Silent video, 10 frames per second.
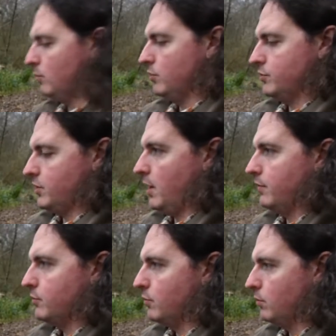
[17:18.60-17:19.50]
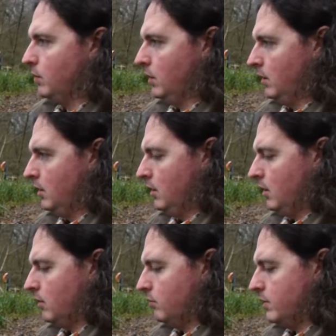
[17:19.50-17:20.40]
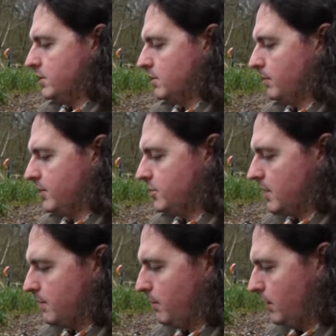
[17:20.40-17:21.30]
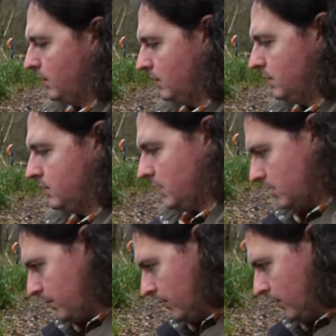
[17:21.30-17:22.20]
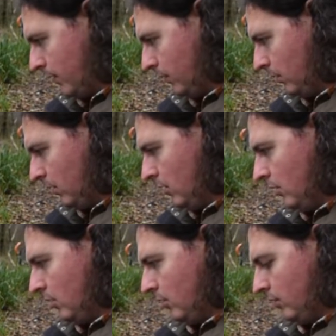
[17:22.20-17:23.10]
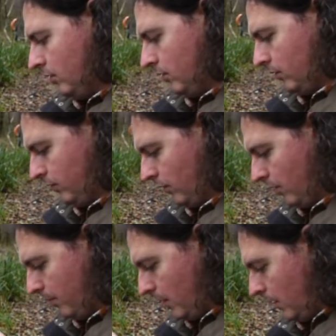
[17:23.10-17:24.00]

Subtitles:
was, after all, a reasonably cheap Centerpin reel from